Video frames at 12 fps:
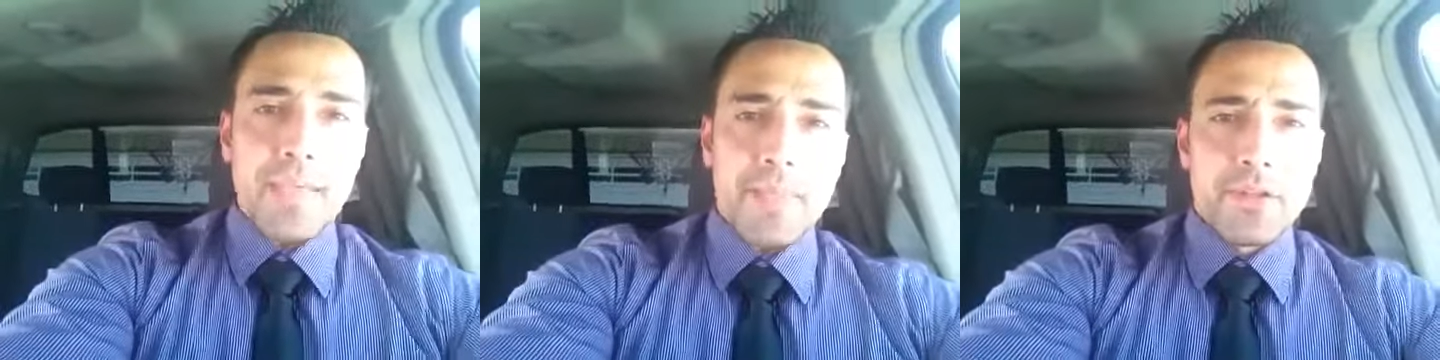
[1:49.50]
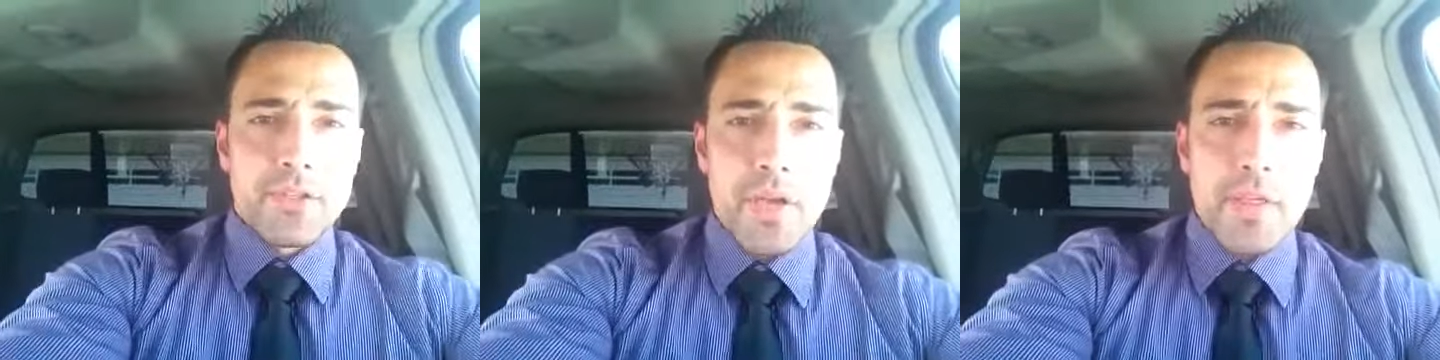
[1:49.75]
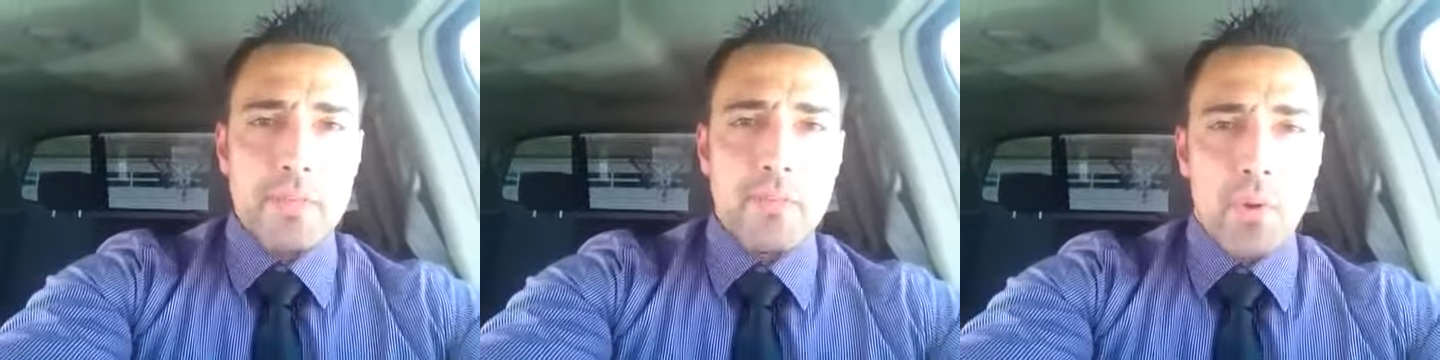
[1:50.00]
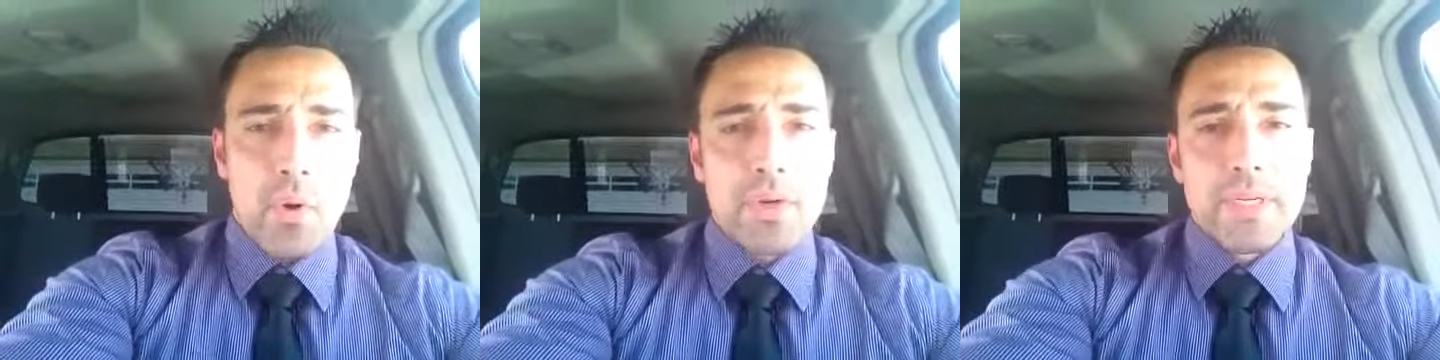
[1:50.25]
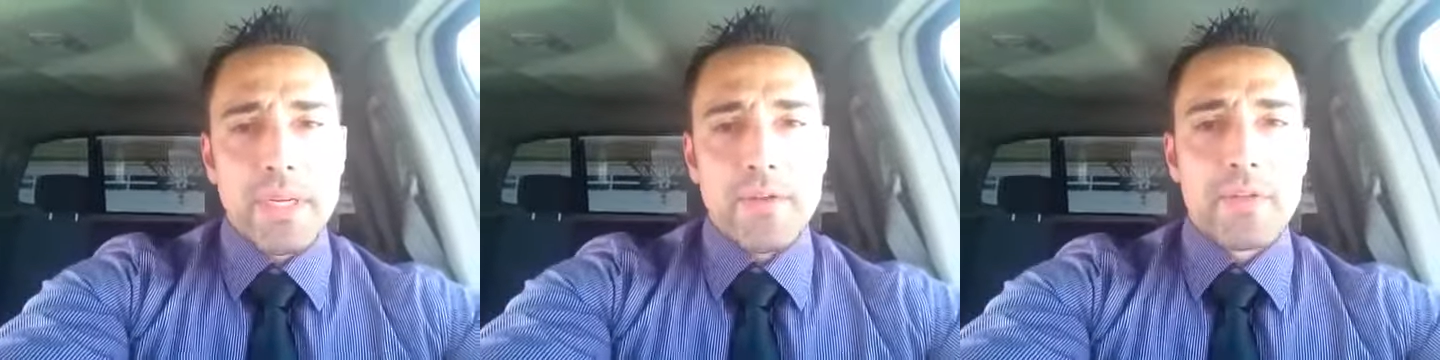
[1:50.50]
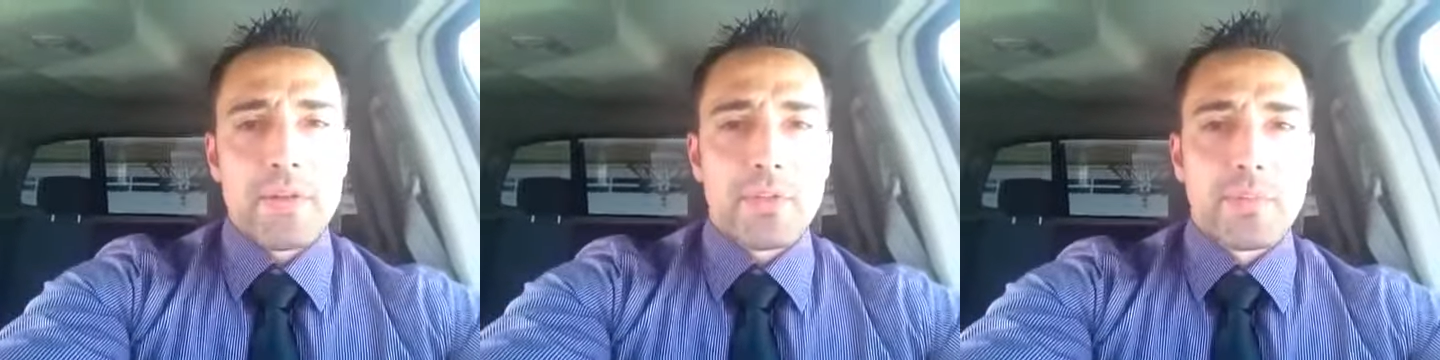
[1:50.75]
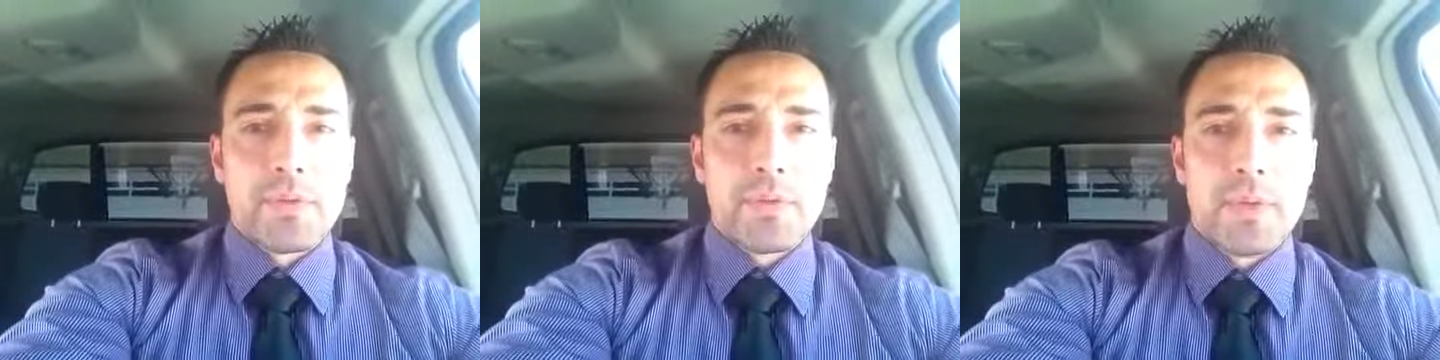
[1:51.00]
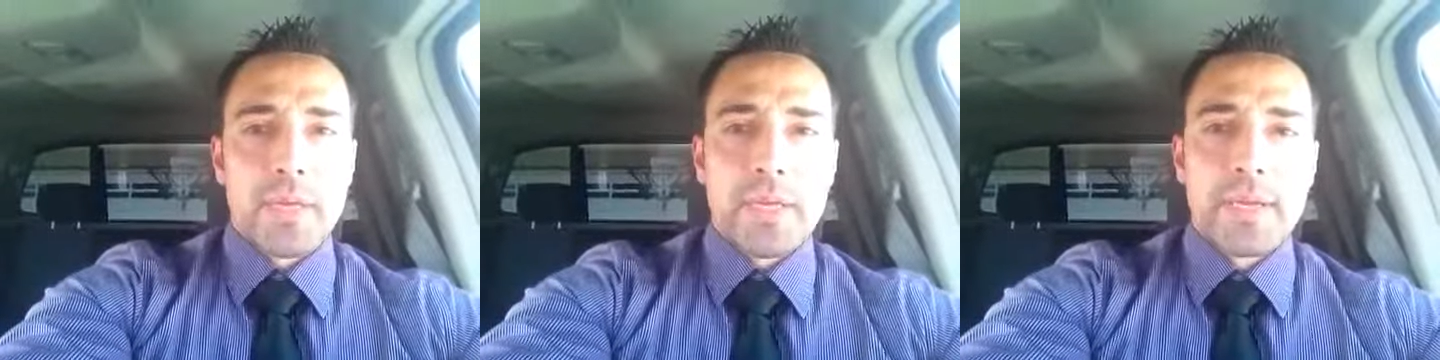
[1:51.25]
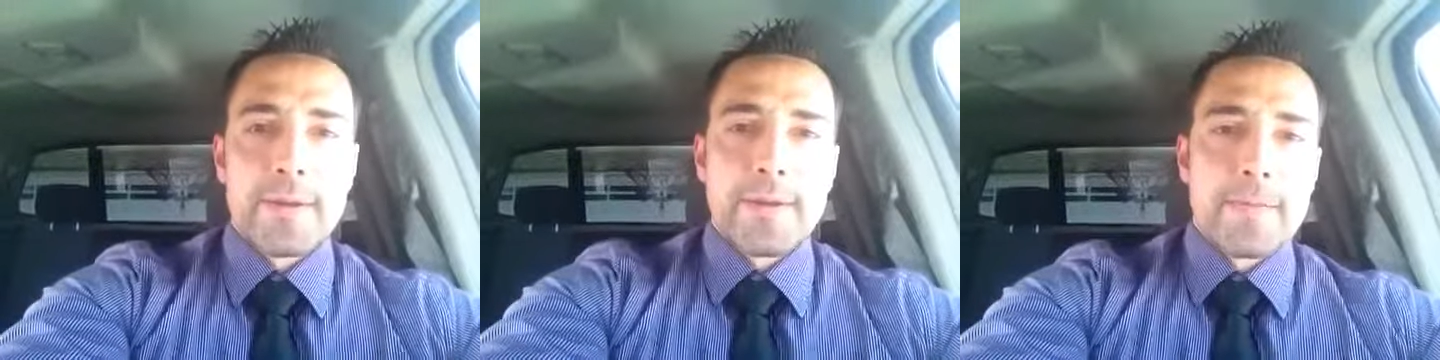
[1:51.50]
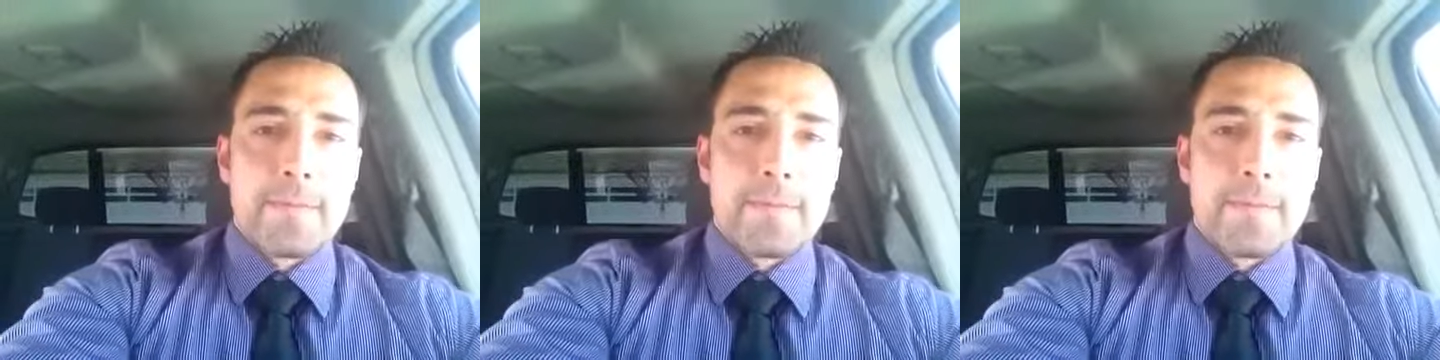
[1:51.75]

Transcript: There's another important difference between